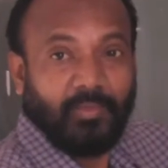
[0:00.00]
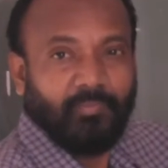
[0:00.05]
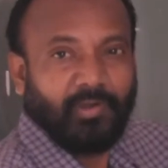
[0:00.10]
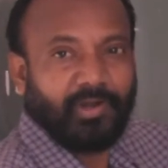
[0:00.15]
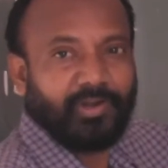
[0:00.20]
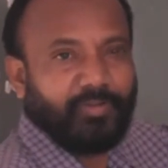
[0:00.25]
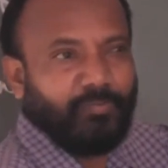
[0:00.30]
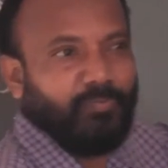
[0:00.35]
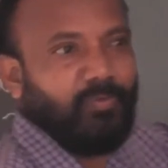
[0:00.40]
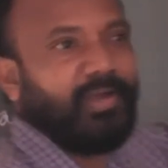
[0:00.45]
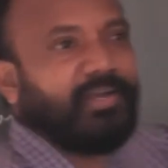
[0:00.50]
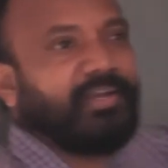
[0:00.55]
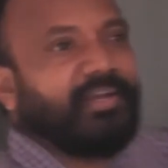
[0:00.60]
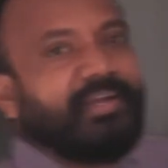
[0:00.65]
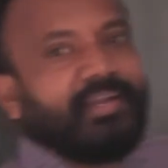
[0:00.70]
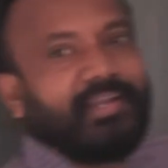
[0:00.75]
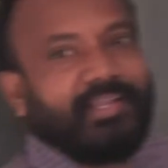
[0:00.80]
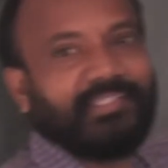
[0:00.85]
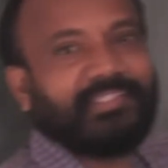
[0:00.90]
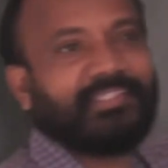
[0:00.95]
but reflected
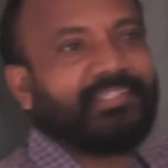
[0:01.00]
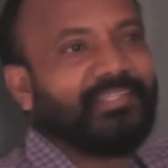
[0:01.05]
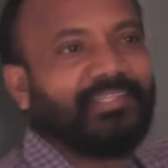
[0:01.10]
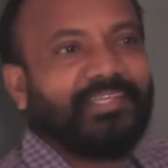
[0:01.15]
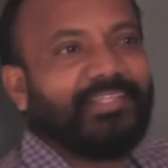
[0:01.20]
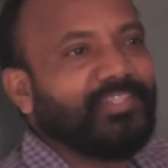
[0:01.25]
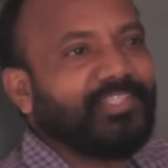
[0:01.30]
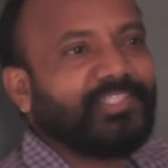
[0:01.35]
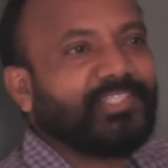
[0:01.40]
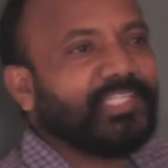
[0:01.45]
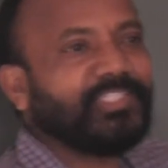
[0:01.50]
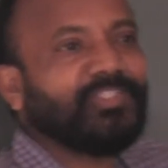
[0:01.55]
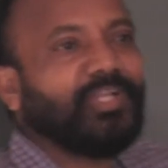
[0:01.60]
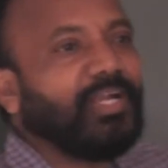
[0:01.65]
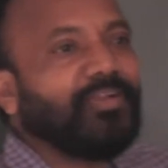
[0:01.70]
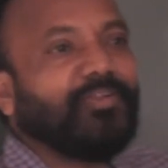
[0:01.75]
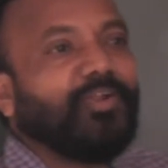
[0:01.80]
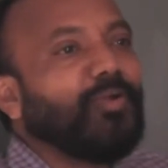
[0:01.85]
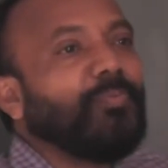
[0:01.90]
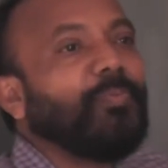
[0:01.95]
rays in this case
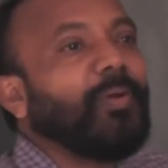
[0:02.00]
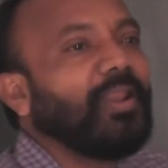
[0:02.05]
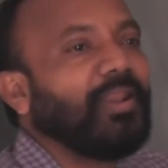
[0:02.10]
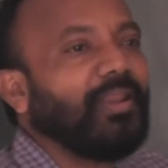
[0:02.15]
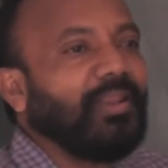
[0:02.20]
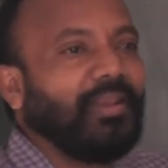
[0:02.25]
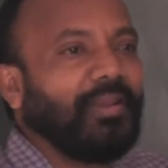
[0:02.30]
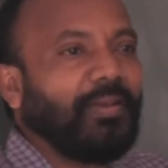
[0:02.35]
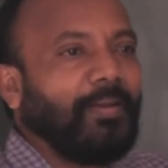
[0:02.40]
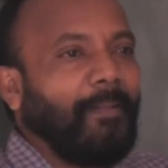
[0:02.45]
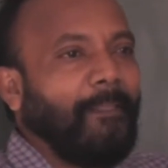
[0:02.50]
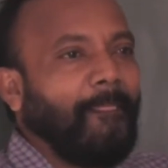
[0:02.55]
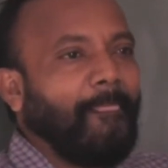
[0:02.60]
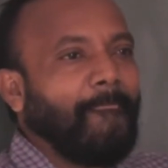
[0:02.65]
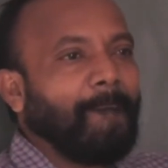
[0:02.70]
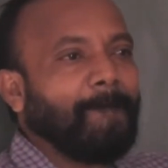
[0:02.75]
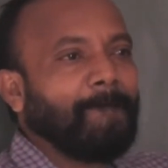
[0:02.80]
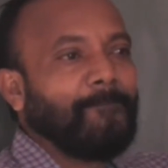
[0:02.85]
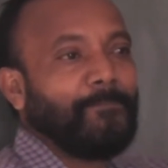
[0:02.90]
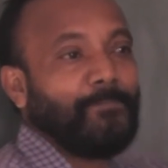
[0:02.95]
not not parallel.
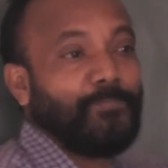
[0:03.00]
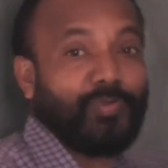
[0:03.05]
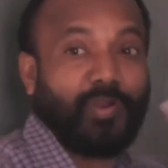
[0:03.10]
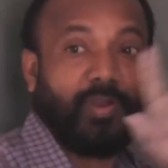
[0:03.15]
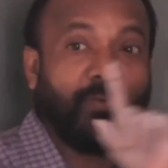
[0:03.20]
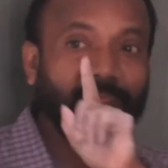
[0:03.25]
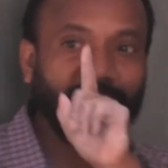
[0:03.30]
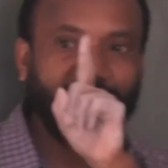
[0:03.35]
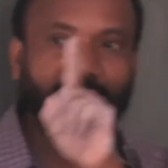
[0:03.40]
From